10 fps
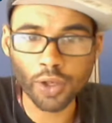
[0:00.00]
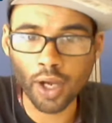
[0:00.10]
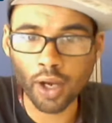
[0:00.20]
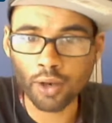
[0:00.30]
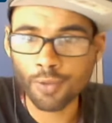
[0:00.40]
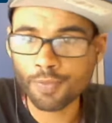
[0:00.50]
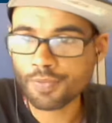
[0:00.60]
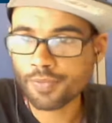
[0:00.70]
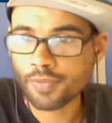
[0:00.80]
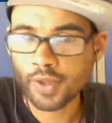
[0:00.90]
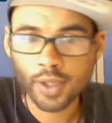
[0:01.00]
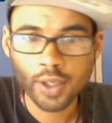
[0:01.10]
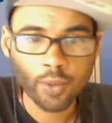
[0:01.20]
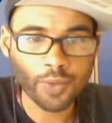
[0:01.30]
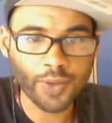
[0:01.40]
y'all
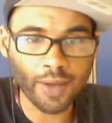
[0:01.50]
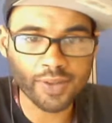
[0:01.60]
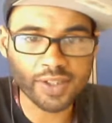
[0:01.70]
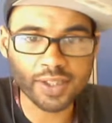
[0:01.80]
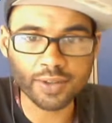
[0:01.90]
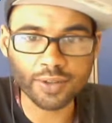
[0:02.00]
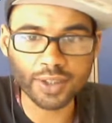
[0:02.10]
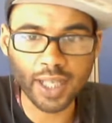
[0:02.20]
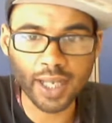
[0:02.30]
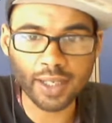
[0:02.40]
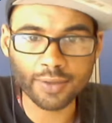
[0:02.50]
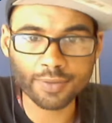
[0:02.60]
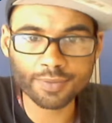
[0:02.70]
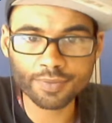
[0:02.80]
with every single date,